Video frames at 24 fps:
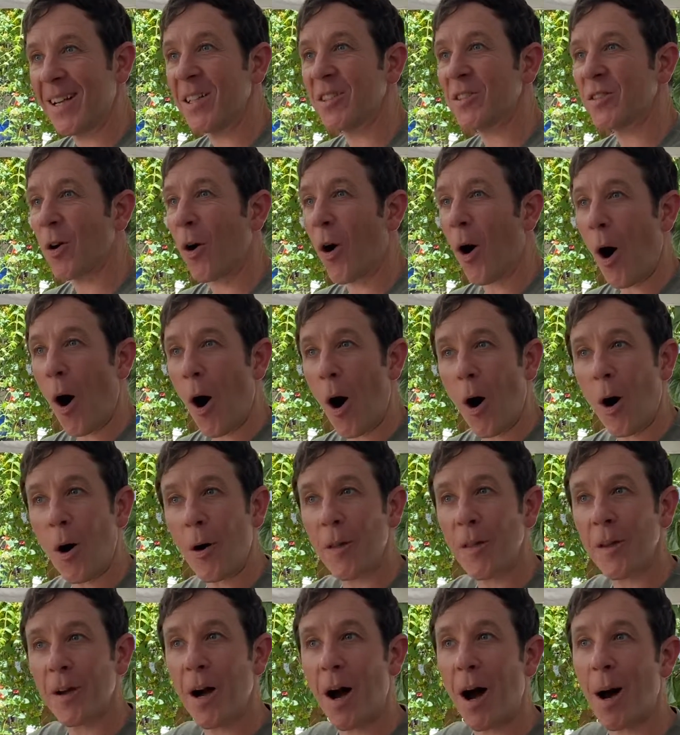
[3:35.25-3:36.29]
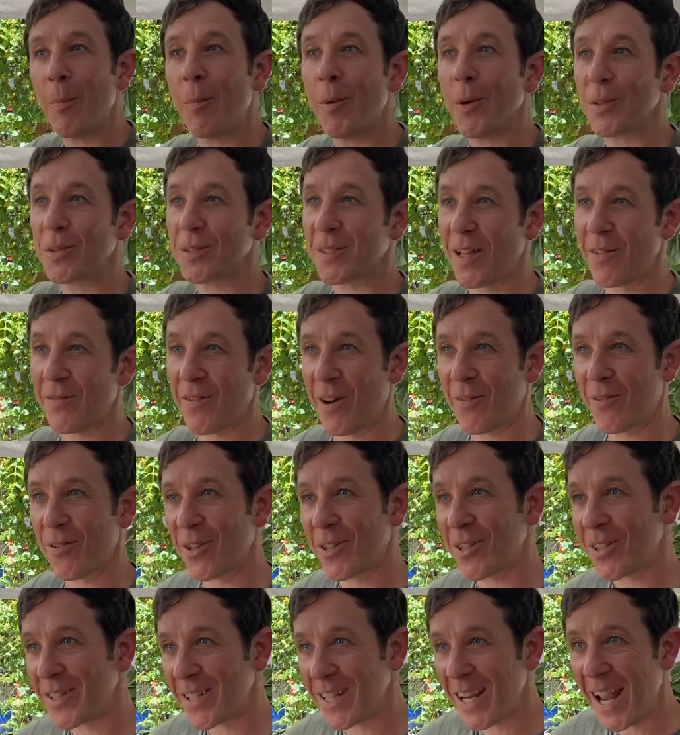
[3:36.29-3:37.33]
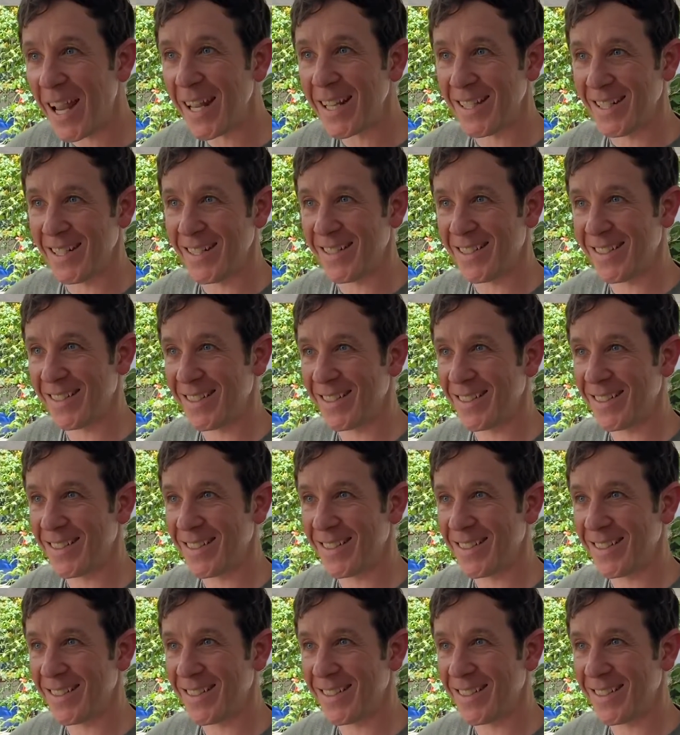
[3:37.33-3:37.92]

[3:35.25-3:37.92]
So all the compost they've ever created